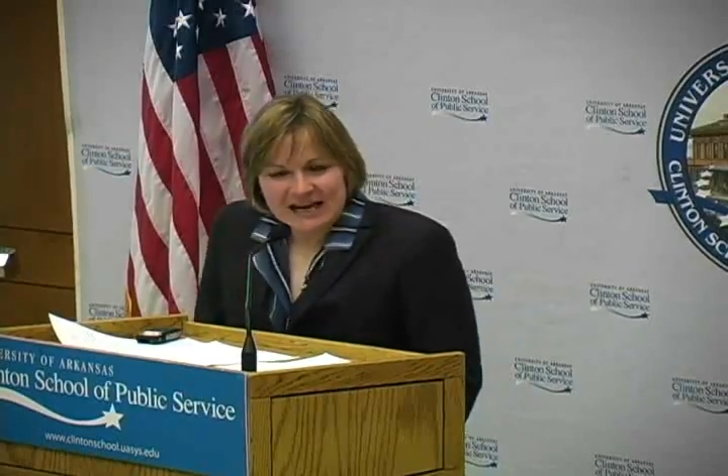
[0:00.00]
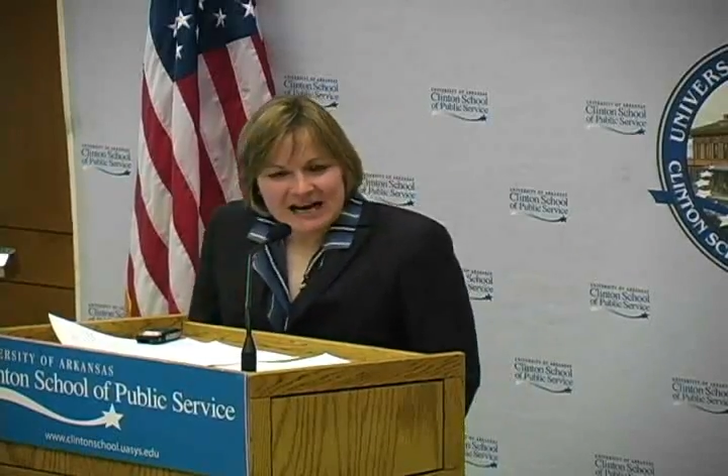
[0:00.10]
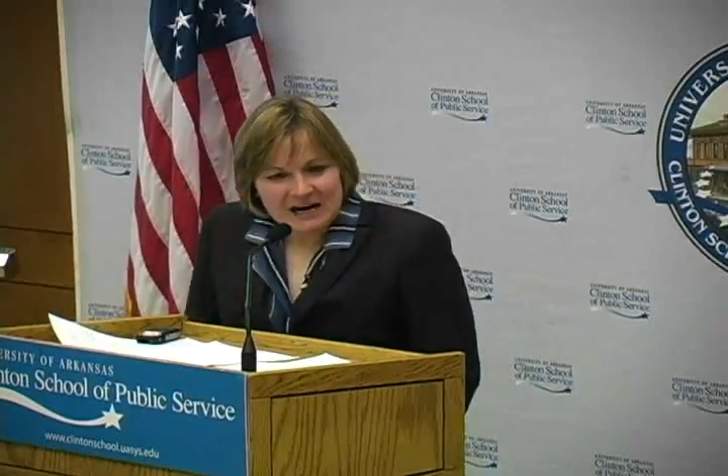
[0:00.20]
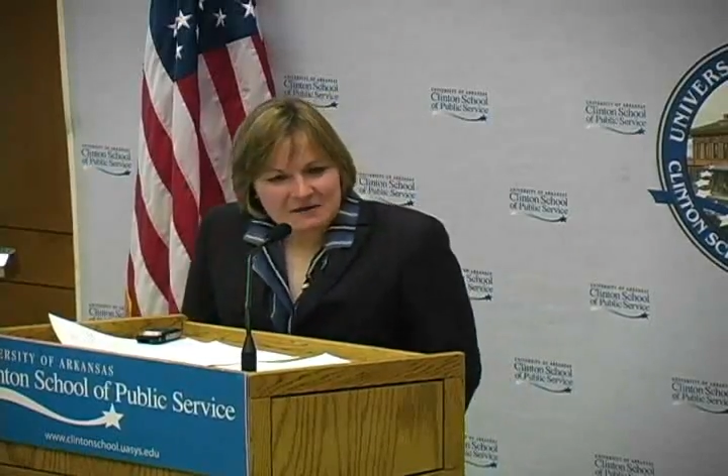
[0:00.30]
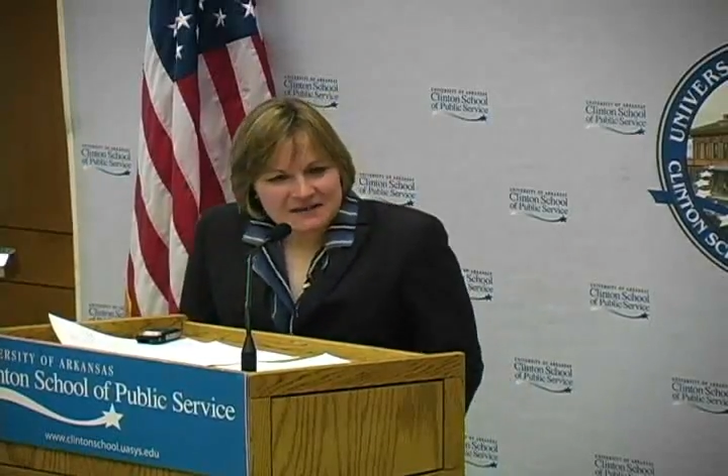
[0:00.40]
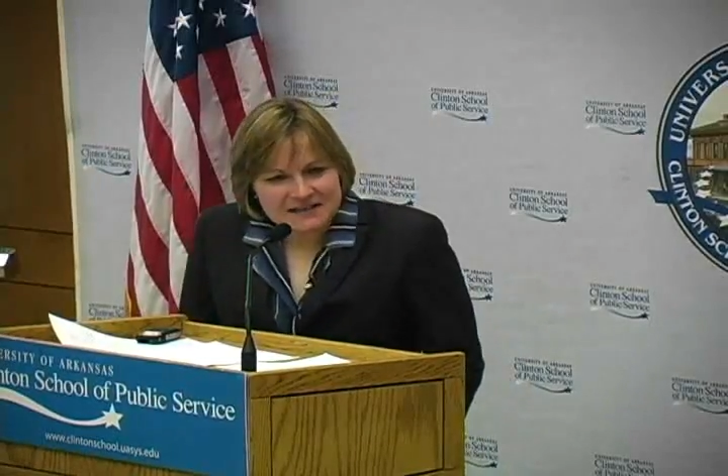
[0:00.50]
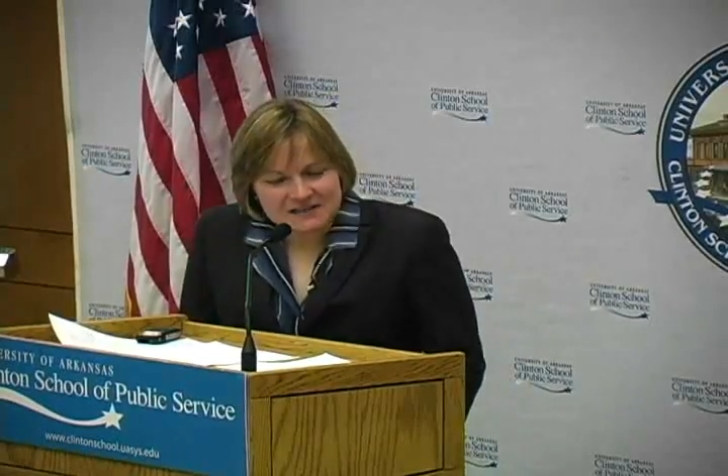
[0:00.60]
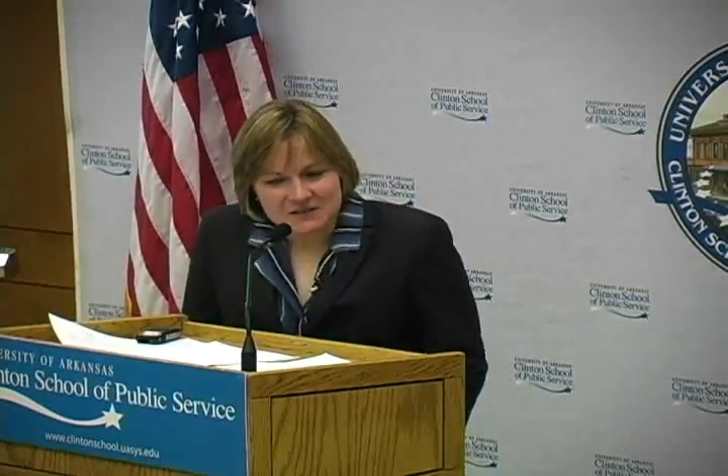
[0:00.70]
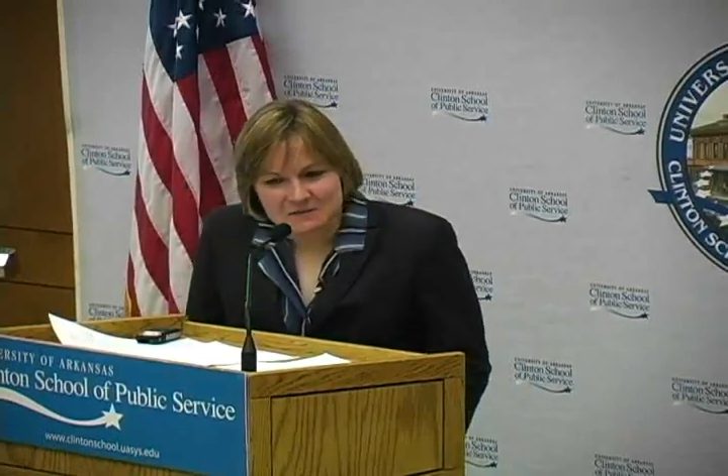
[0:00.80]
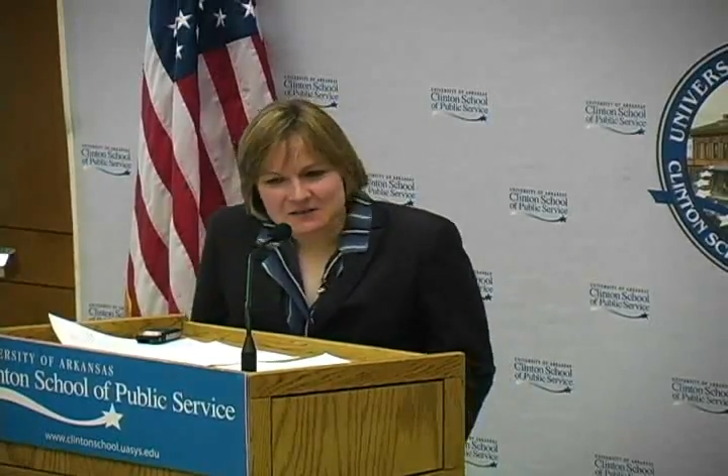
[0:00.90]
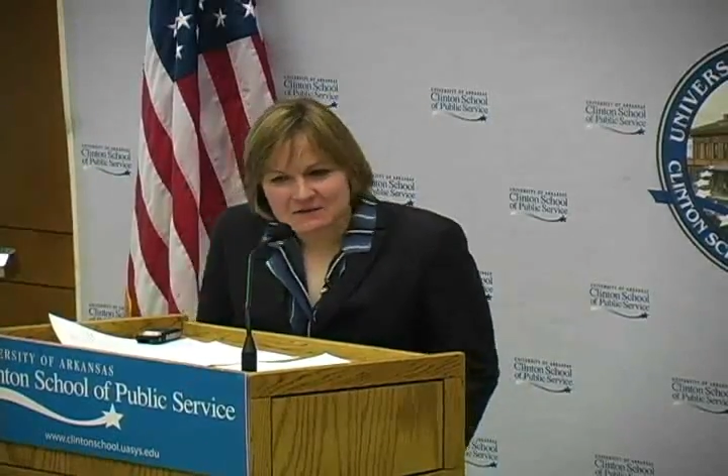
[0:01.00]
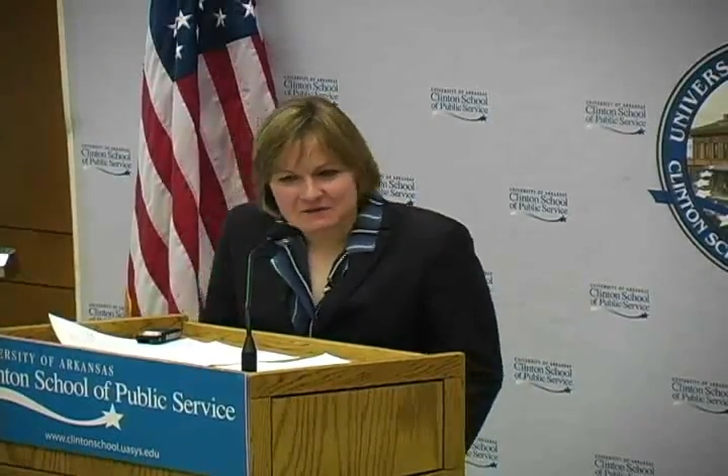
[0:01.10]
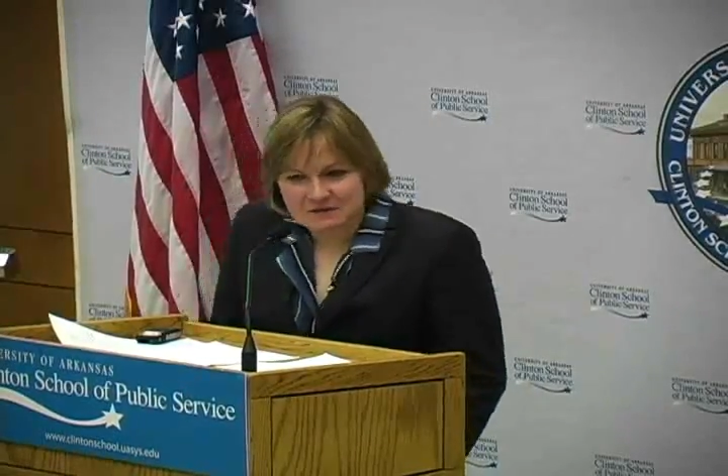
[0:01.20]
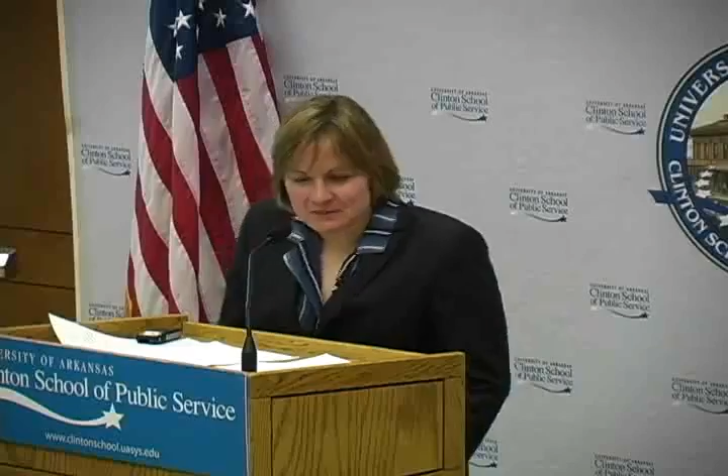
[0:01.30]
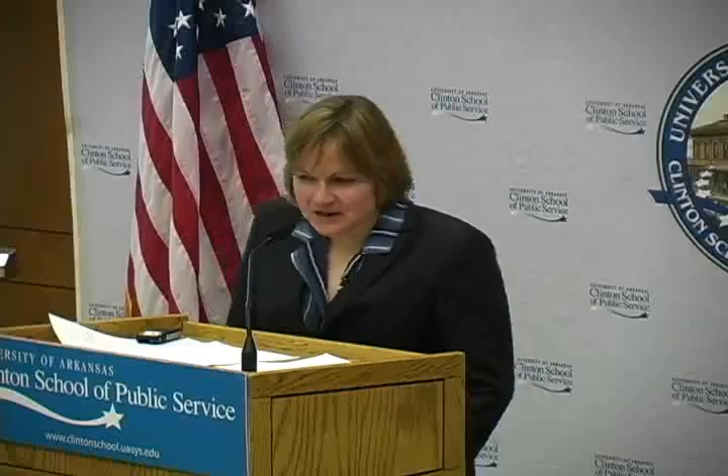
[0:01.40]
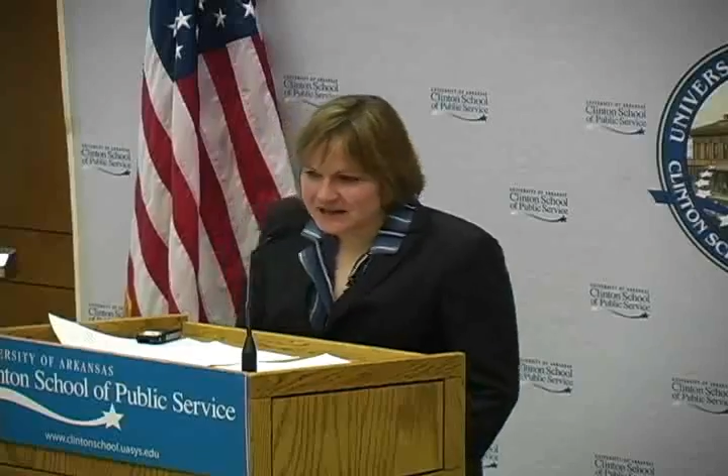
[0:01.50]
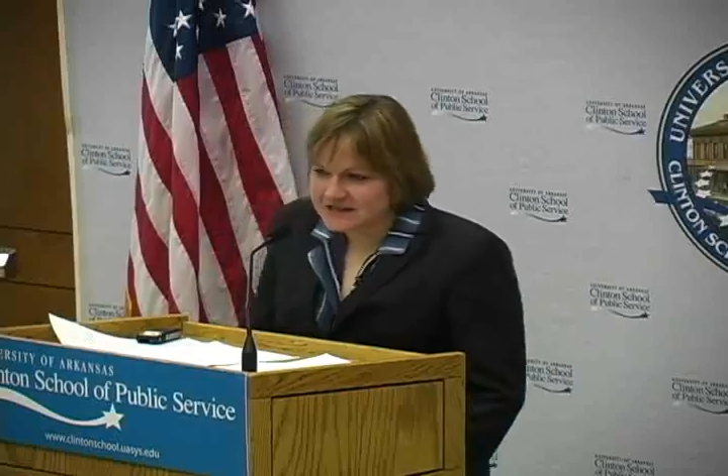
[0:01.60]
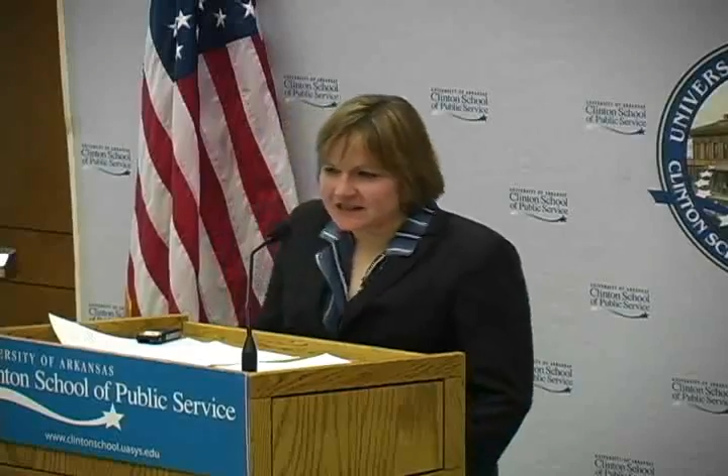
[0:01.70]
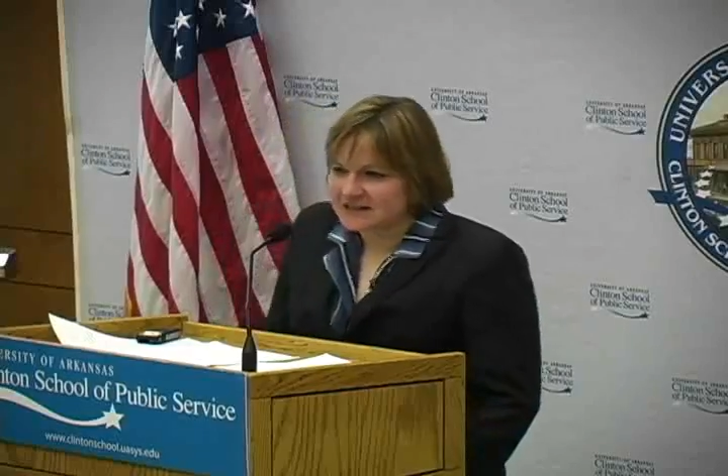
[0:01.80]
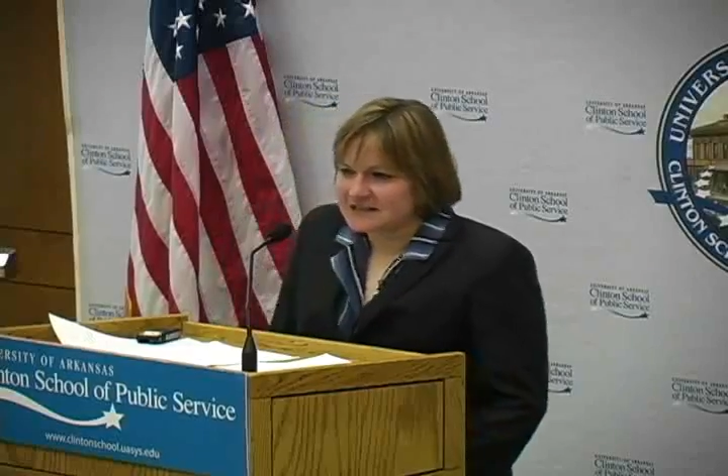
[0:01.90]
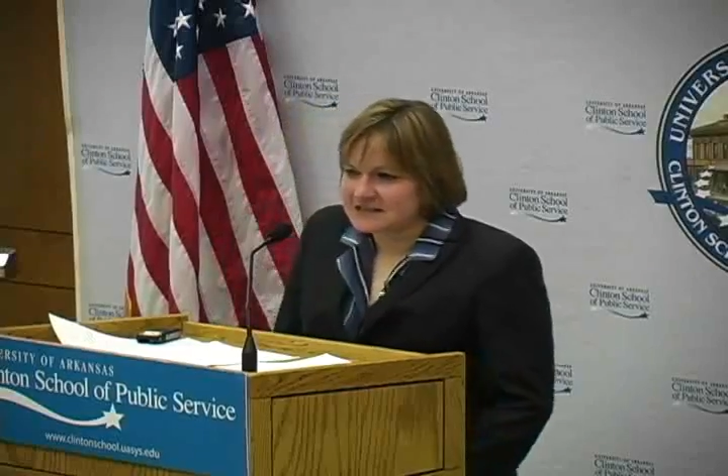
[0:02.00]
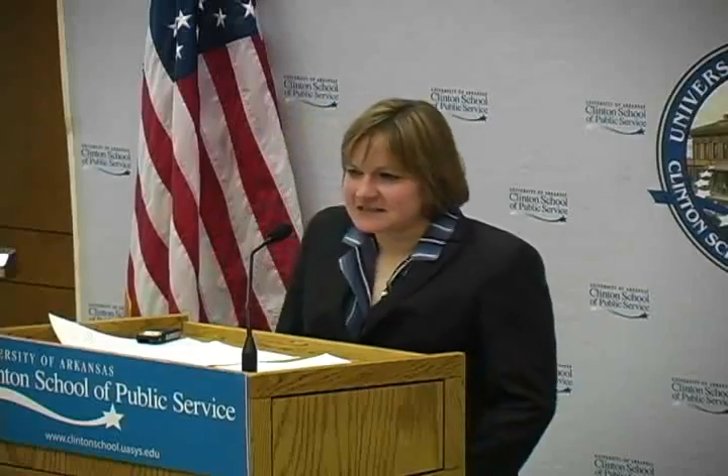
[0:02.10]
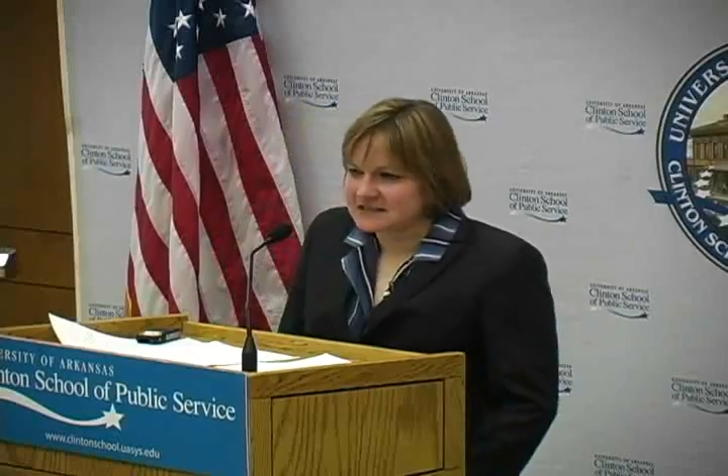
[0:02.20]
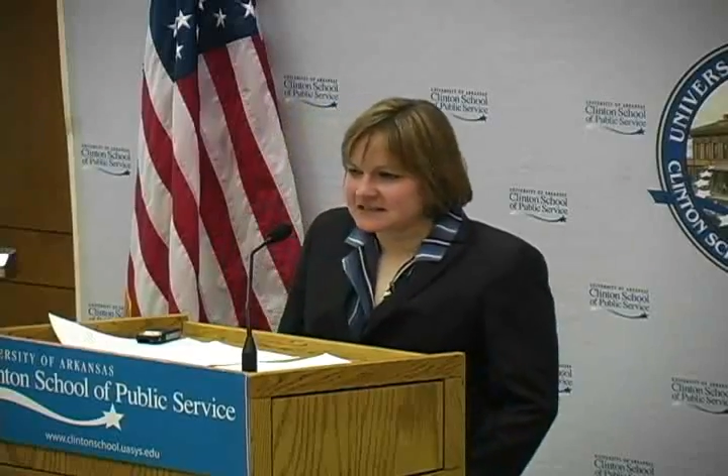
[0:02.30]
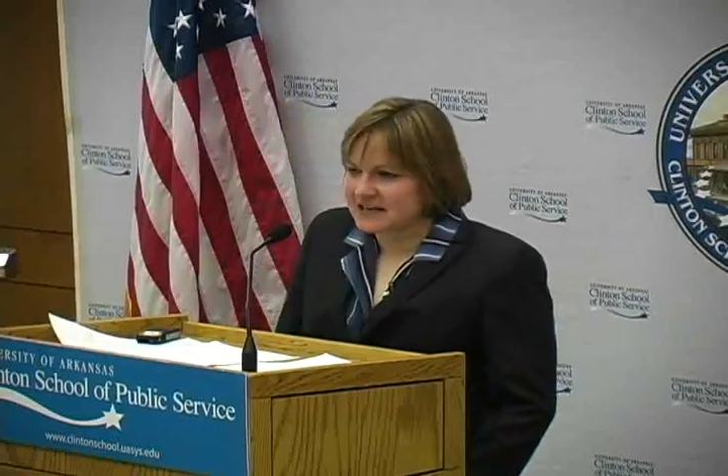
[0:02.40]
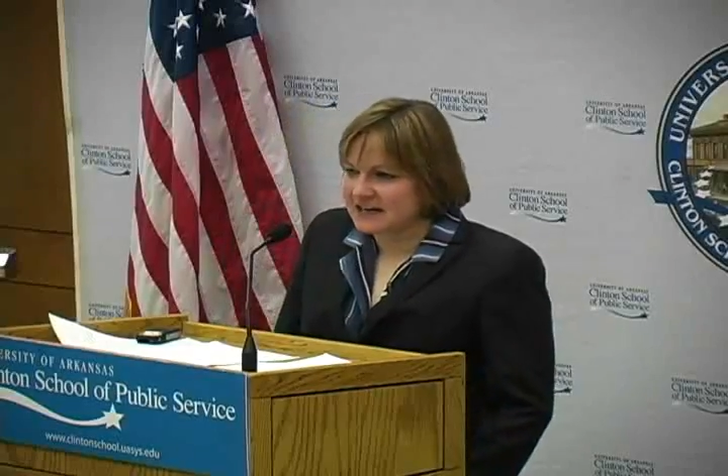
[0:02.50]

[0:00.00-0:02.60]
I think in terms of the process,